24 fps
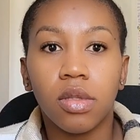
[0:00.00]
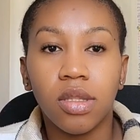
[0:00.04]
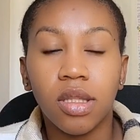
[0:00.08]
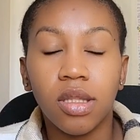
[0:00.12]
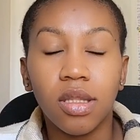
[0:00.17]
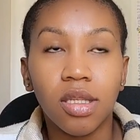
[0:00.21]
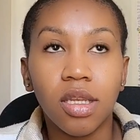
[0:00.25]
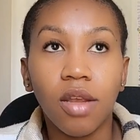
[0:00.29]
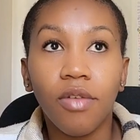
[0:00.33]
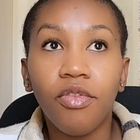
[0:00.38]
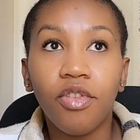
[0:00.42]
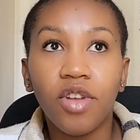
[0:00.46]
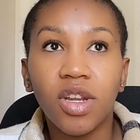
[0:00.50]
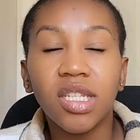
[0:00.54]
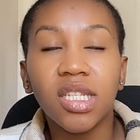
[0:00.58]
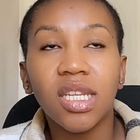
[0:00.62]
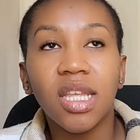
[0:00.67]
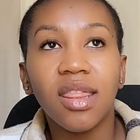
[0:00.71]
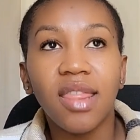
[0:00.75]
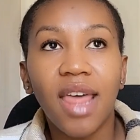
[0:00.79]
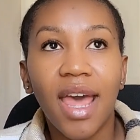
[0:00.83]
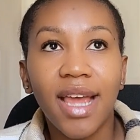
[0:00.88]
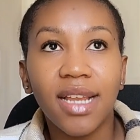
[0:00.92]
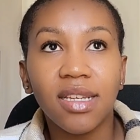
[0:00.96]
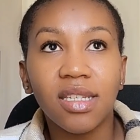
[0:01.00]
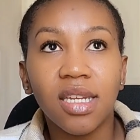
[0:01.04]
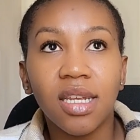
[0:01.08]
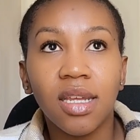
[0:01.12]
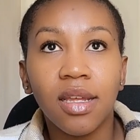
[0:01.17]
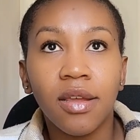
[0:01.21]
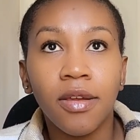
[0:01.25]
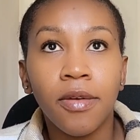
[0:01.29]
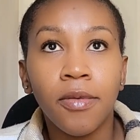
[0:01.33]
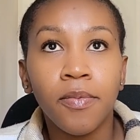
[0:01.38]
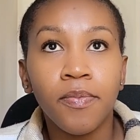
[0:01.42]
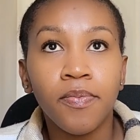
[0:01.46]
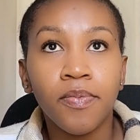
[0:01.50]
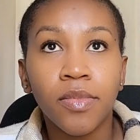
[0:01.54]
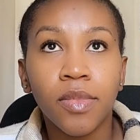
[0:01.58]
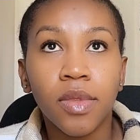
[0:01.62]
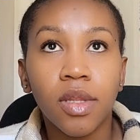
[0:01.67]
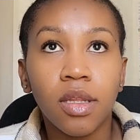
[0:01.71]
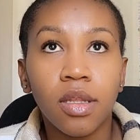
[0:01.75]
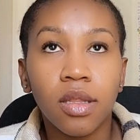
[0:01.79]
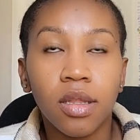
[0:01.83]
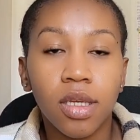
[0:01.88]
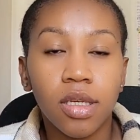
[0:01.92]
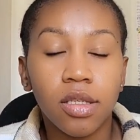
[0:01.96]
different in that
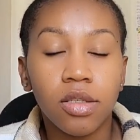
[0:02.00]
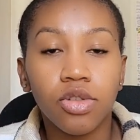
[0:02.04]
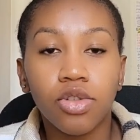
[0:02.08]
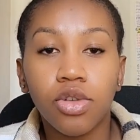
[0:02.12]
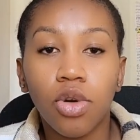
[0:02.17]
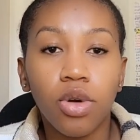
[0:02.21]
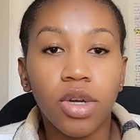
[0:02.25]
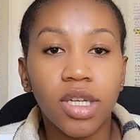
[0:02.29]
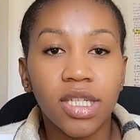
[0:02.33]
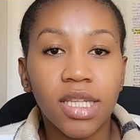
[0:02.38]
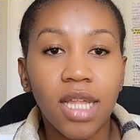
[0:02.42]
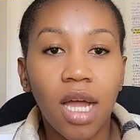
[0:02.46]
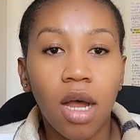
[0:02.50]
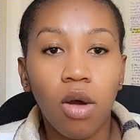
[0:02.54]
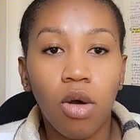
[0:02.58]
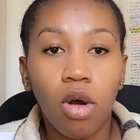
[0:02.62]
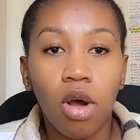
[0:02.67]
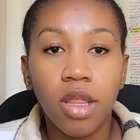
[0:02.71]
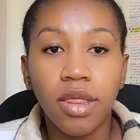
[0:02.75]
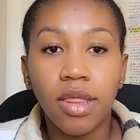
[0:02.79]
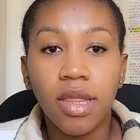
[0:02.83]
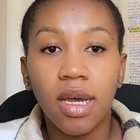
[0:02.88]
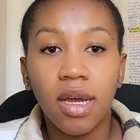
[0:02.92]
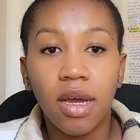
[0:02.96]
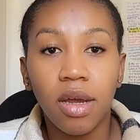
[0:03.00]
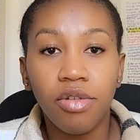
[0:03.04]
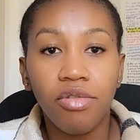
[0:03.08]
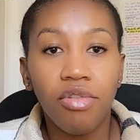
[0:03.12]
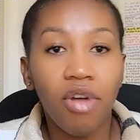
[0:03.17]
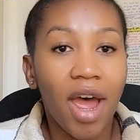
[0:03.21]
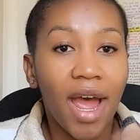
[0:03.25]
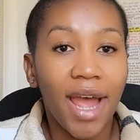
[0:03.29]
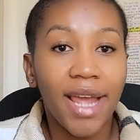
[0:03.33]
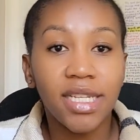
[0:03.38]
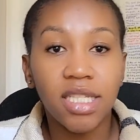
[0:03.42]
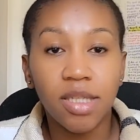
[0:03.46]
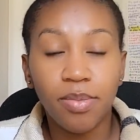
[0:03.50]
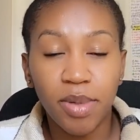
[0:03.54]
the stroke is now on the right,